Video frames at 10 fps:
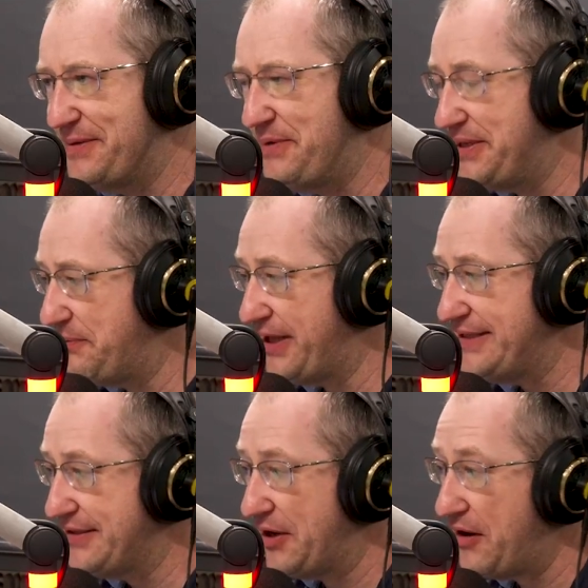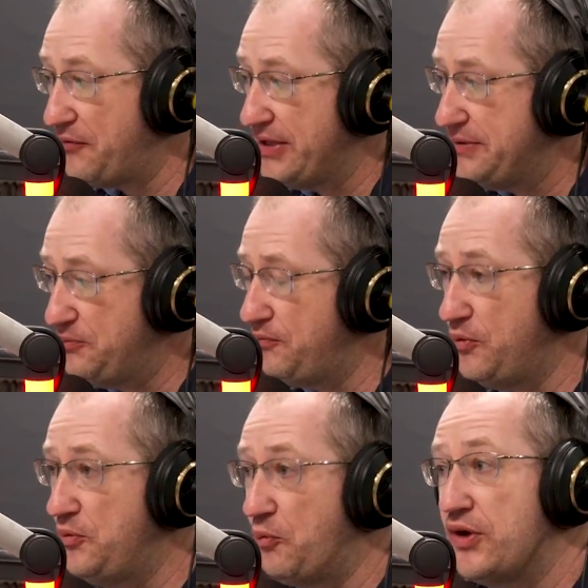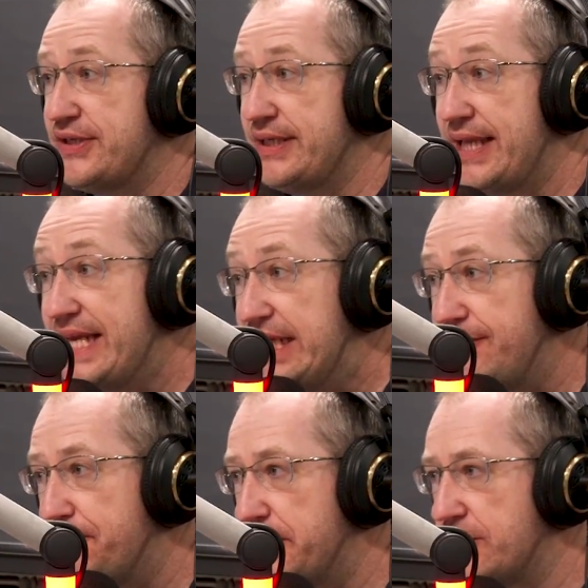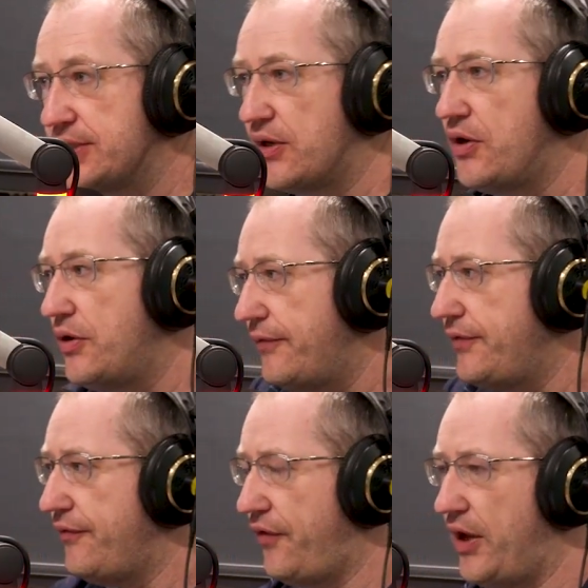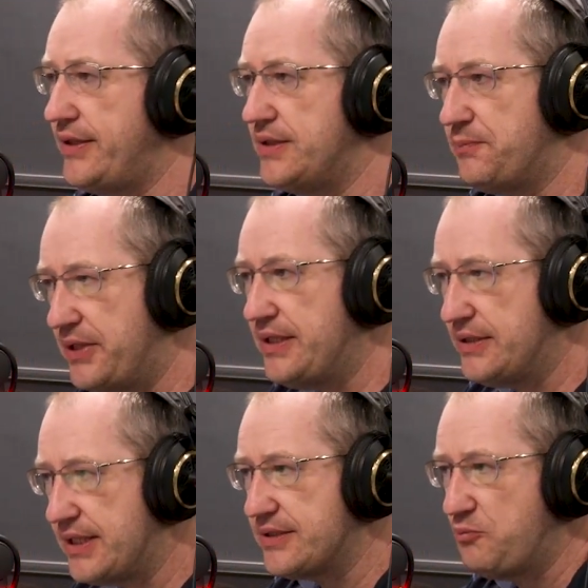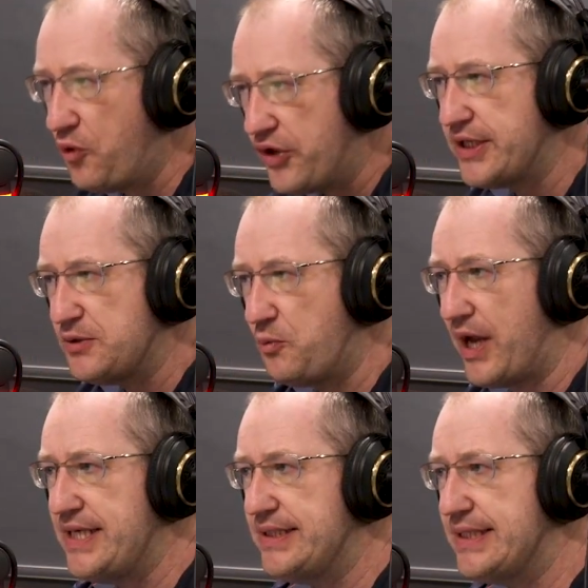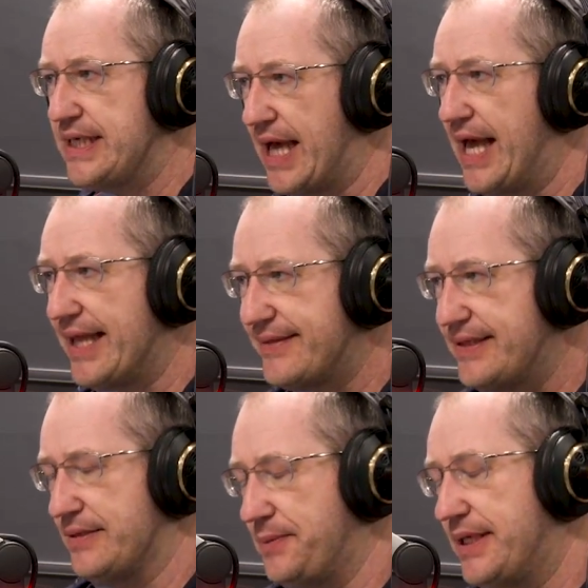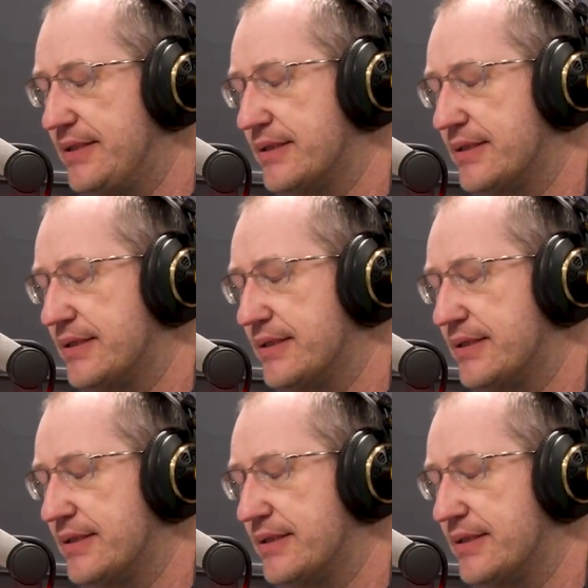be the place that I really wouldn't want to leave, because I don't know if you find this, but it does work its way into your heart, this place.